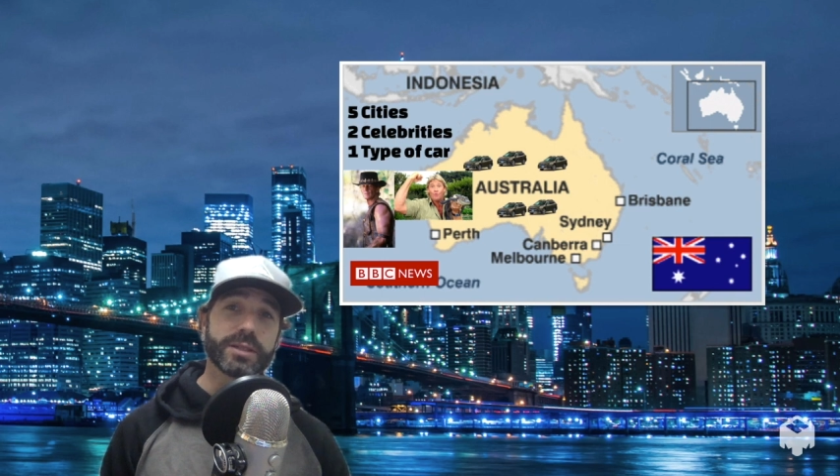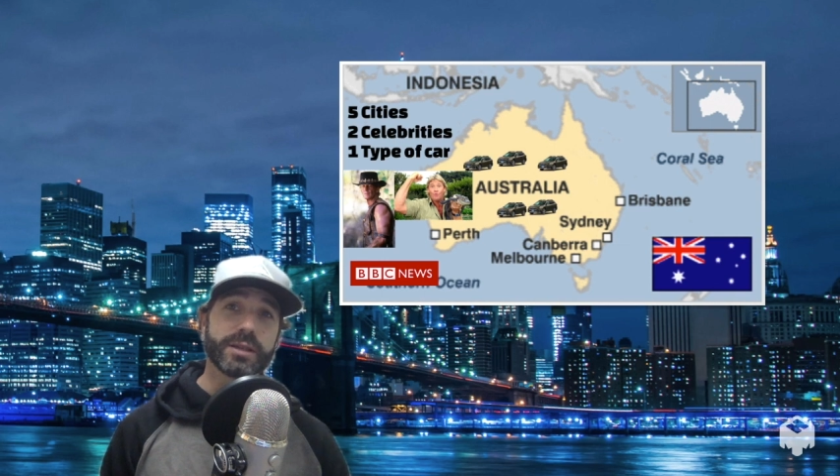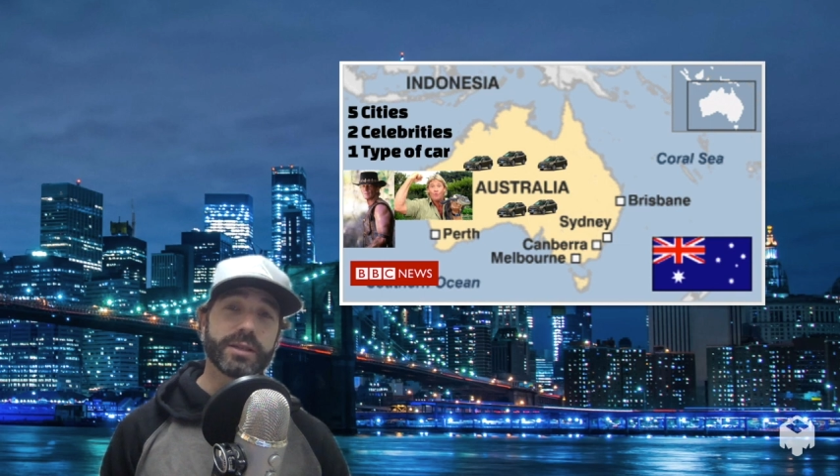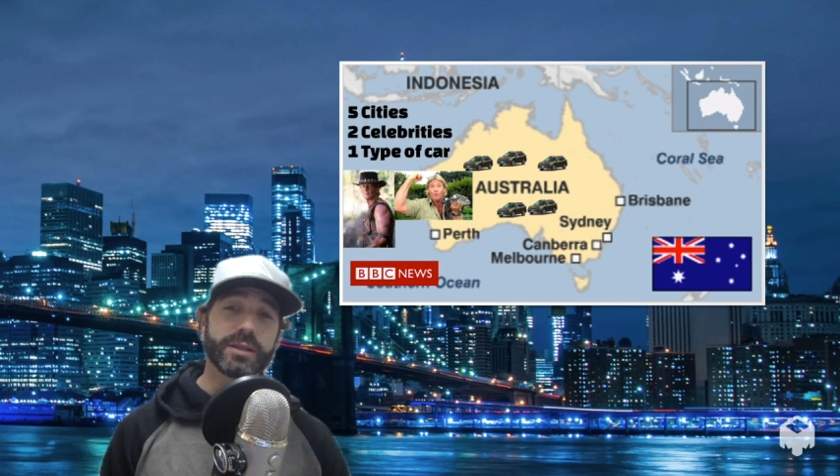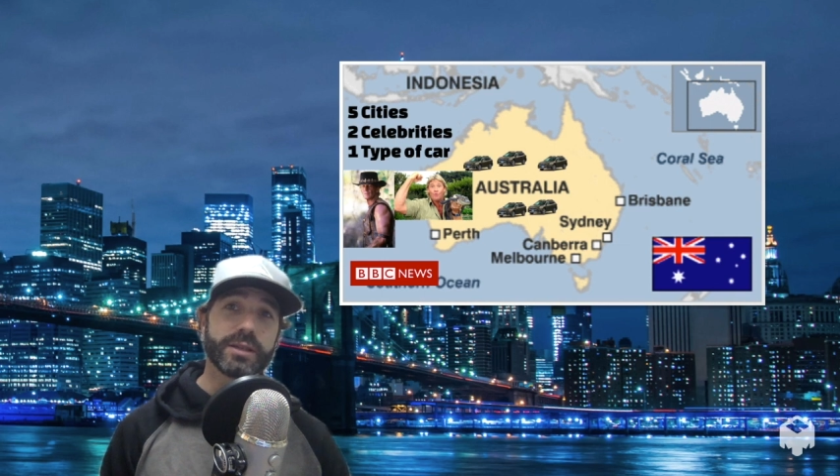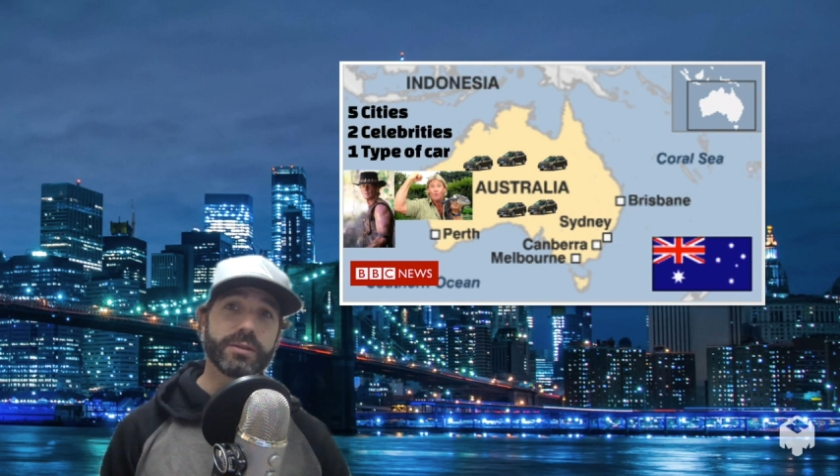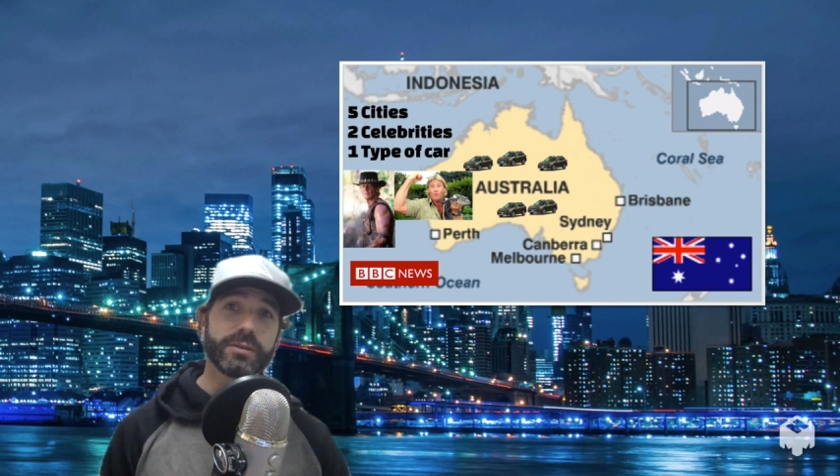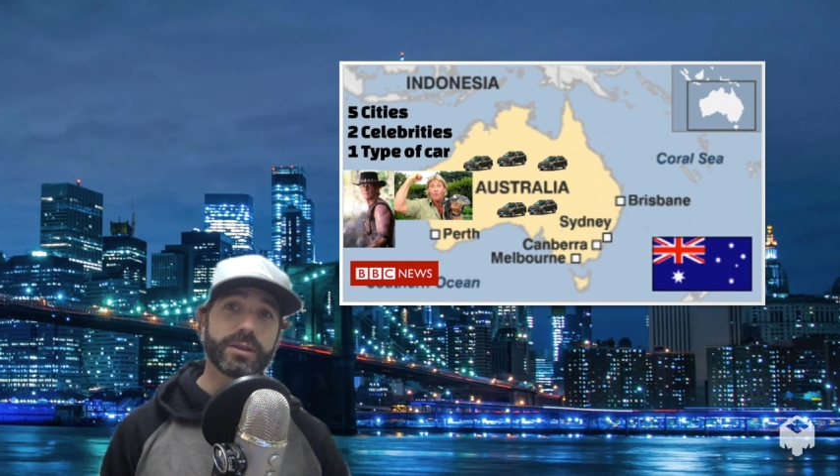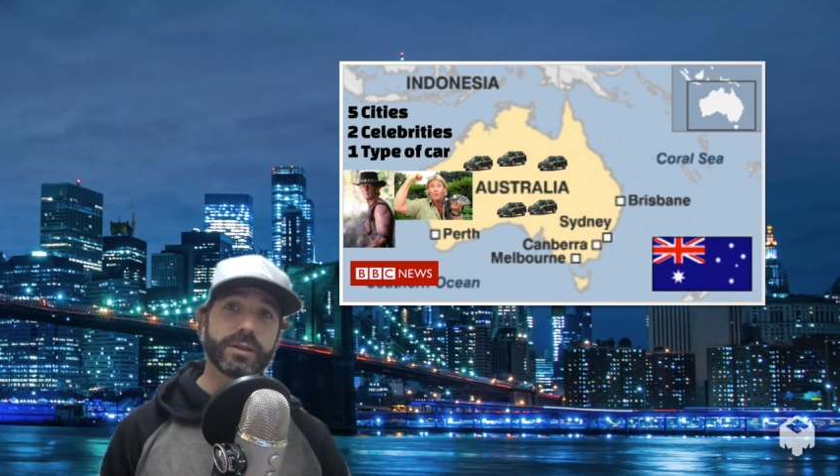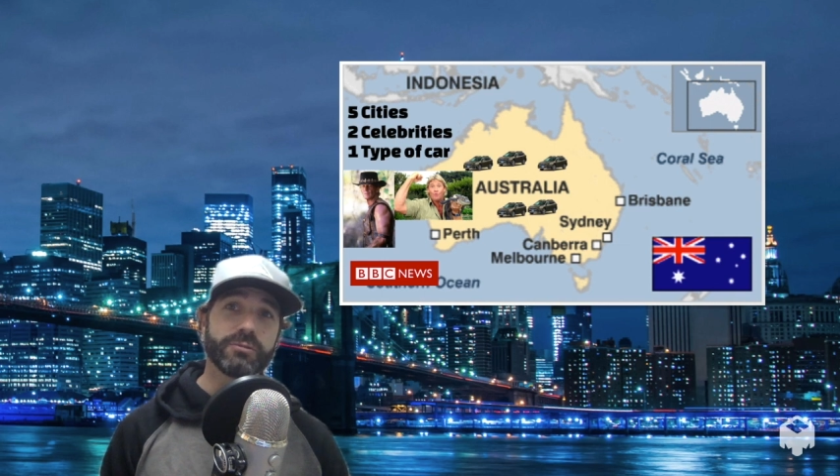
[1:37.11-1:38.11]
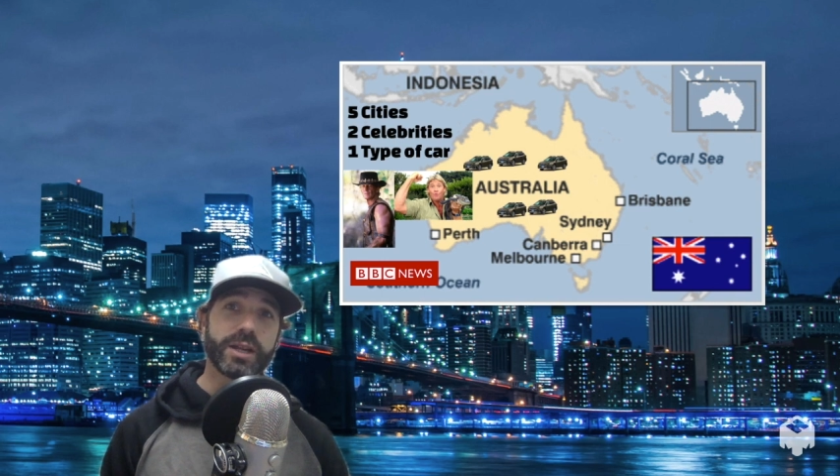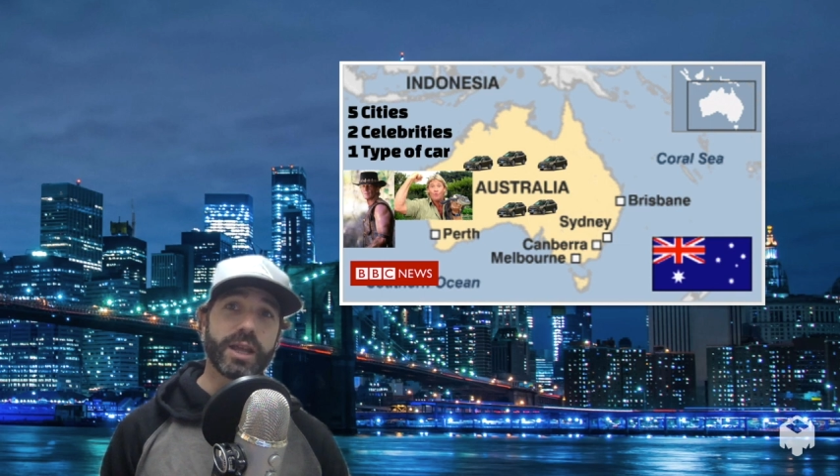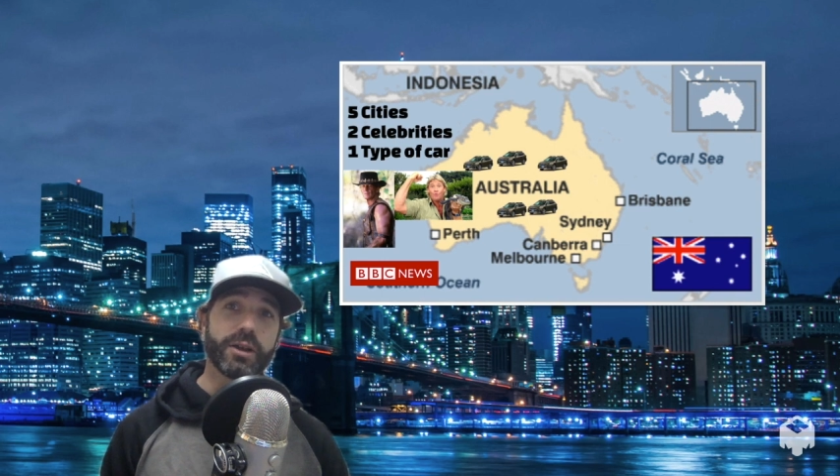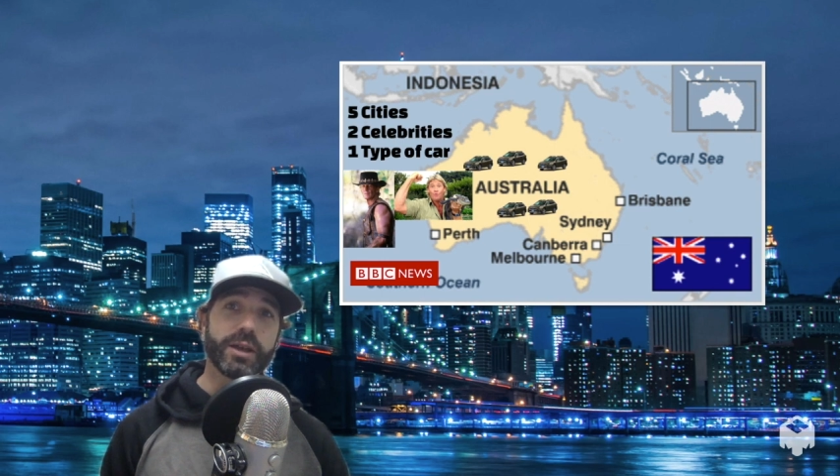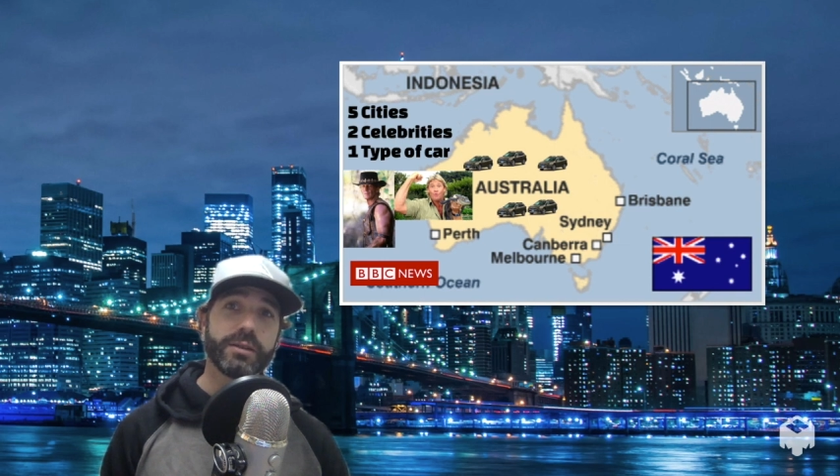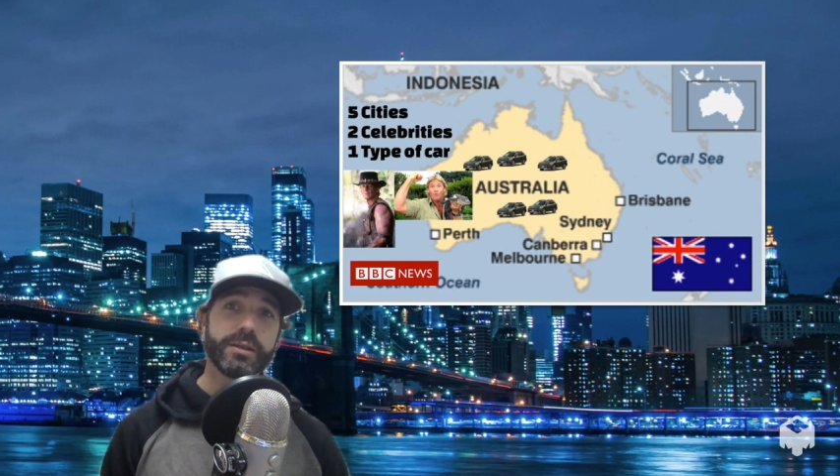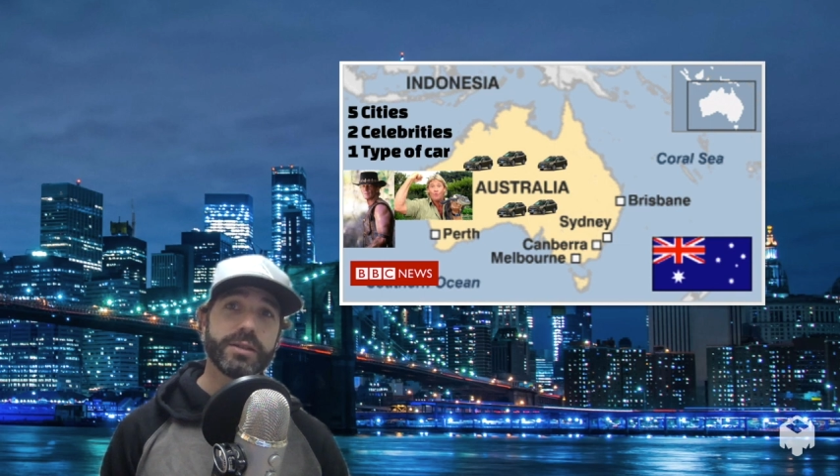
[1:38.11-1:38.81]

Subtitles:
a, you know, red herring.